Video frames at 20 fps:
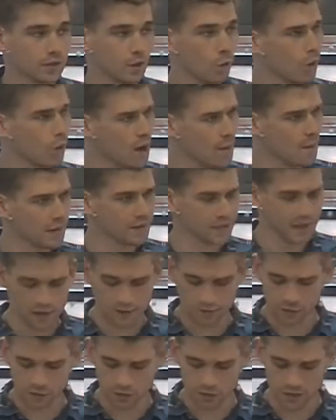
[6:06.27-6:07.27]
Why might they
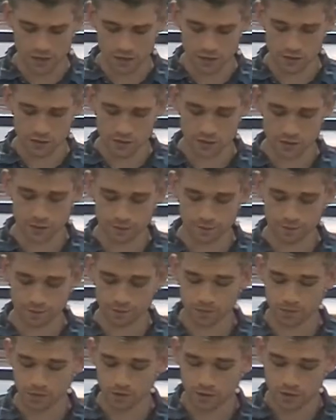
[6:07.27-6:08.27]
have done this?
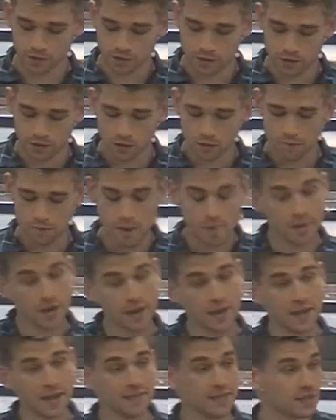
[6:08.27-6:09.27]

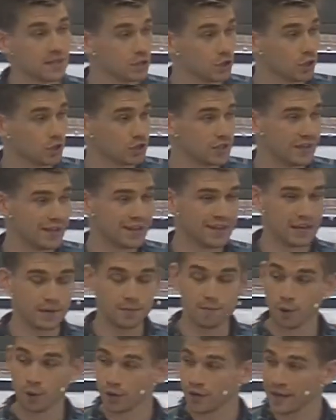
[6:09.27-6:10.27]
Maybe in this church they needed
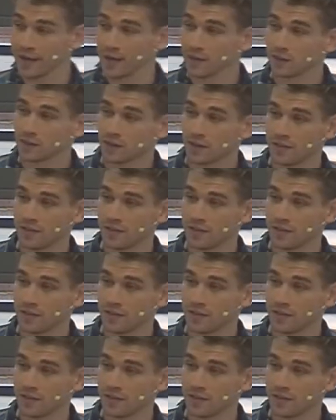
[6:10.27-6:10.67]
money,